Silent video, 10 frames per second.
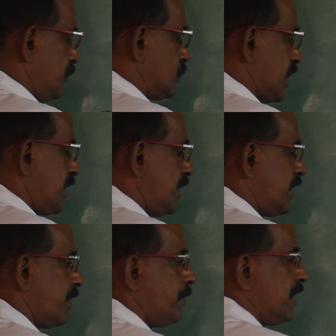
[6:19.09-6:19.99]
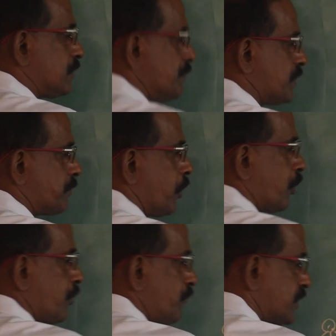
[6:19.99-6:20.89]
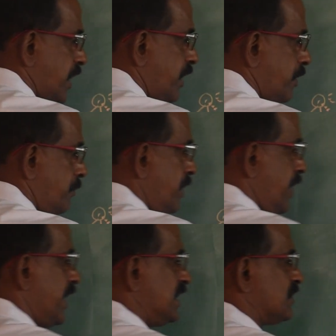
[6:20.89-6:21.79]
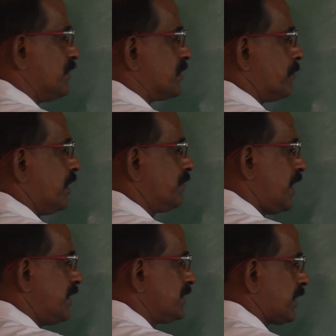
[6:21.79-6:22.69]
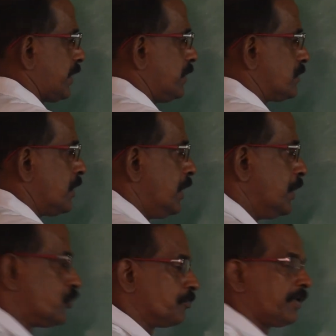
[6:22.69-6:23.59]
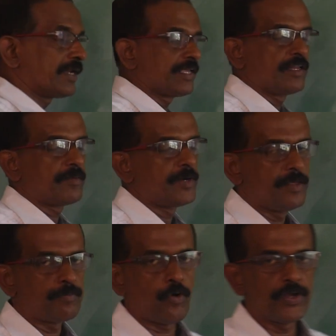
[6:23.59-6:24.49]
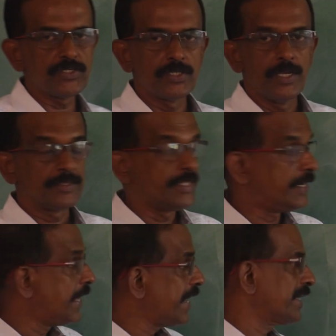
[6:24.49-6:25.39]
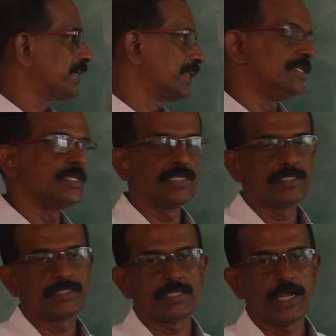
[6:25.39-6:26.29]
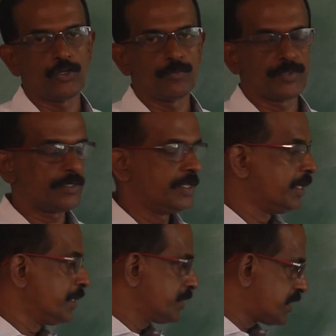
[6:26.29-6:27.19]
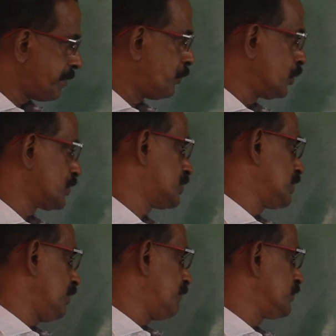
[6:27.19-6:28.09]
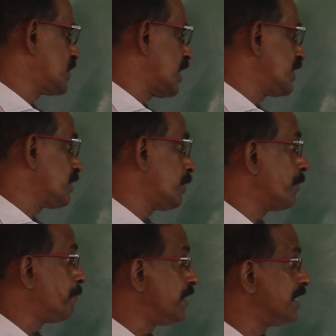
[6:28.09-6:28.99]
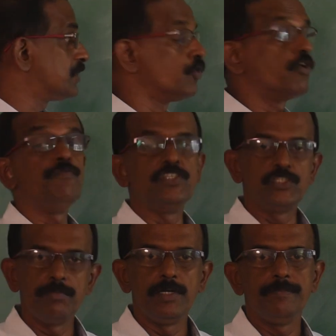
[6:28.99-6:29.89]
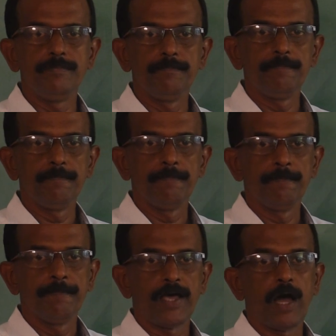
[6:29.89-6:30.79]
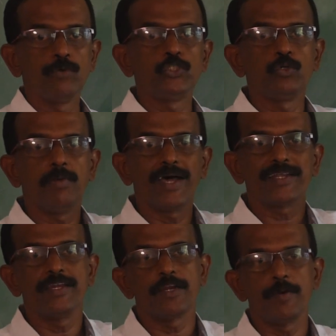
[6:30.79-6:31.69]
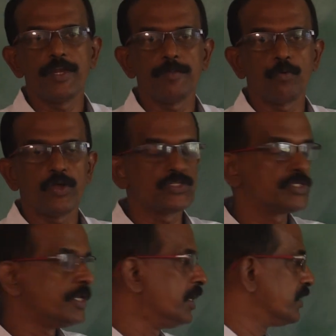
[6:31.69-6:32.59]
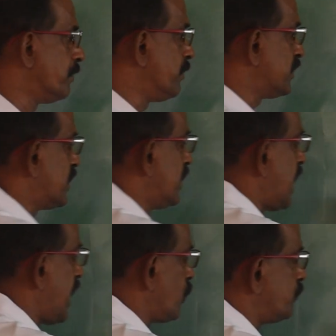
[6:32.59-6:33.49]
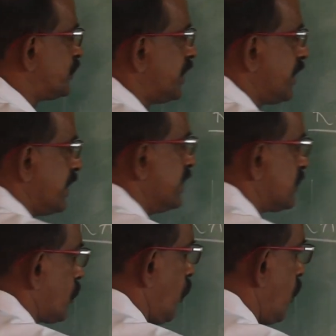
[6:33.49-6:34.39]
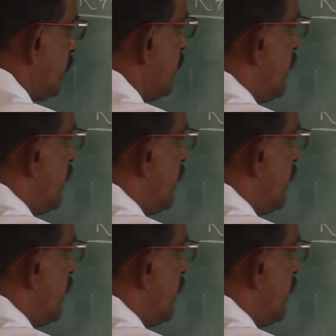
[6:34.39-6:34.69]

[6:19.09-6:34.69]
you stand at A, B is visible, or if you stand at B, A is visible. If that is the case, to mark intermediate points, the direct ranging is adopted. Suppose if you stand at A, B is not visible, how to mark intermediate points? The method adopted is called